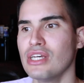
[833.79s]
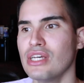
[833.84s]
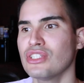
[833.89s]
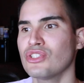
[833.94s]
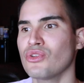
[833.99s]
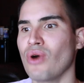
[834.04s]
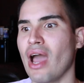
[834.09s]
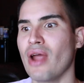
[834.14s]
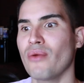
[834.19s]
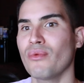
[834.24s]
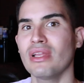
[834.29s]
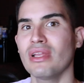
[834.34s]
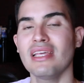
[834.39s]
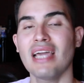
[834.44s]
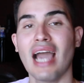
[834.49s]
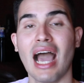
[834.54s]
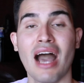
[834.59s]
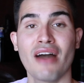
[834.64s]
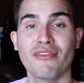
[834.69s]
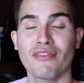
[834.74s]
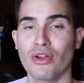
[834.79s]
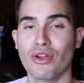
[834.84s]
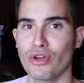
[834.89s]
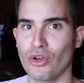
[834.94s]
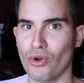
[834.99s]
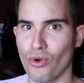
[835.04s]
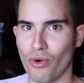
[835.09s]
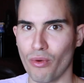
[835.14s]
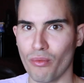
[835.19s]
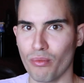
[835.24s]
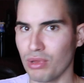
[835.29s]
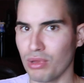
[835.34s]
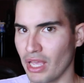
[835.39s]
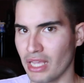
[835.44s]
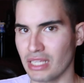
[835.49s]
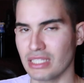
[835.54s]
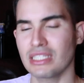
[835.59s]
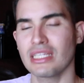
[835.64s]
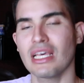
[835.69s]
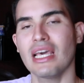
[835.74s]
So I really have no
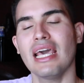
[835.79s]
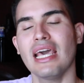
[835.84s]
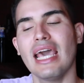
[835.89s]
complaints.